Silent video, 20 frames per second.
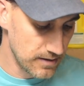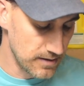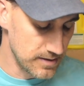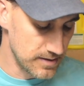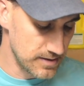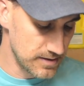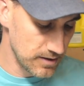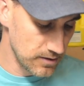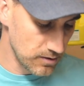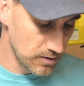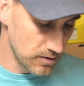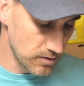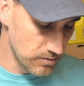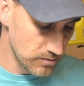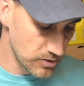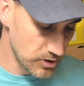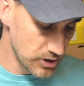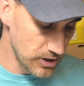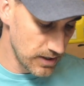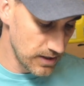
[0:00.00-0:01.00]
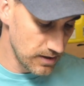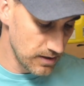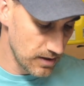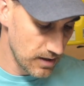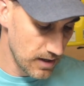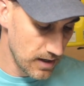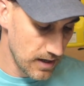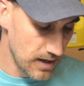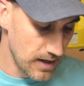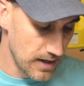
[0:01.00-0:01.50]
The silicone
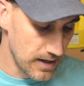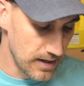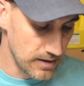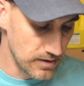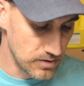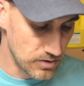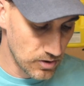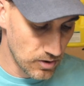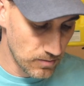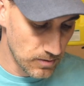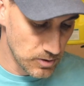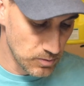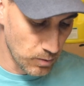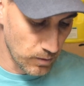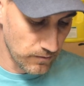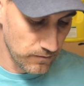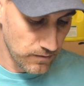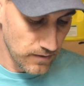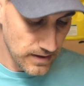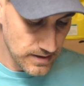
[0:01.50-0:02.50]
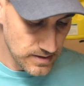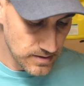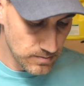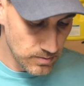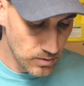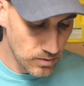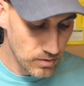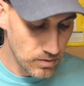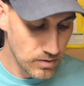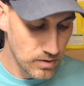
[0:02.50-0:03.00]
sheath is so much more
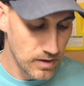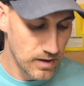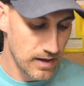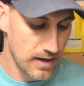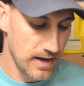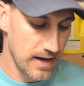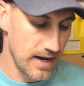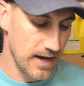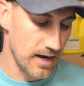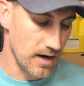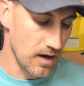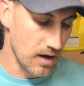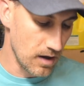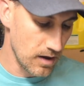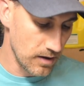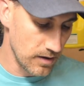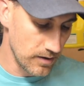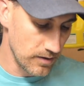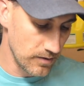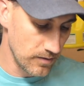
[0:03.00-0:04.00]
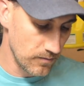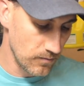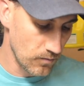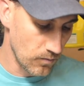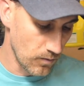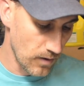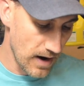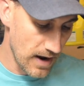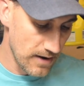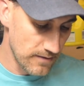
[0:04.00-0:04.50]
flexible and
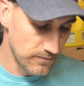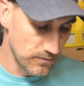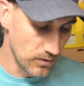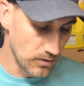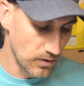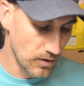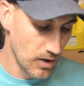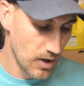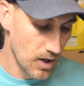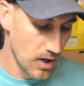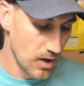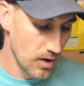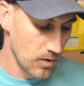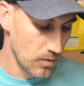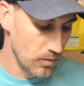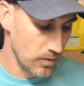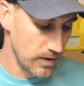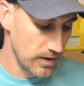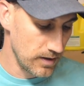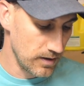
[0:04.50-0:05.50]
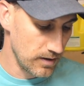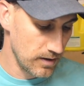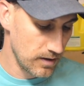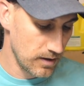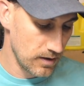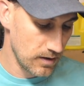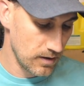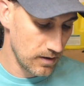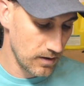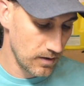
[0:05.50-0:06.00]
unravel with
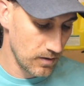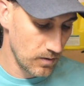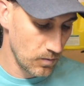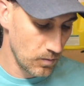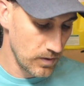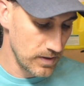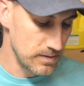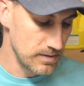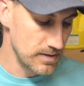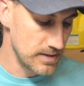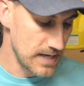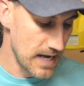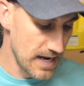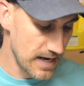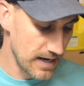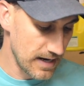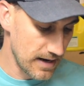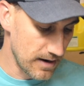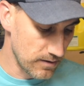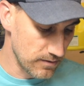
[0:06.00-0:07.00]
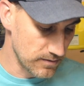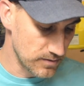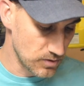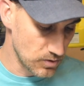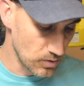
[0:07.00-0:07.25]
when taken out of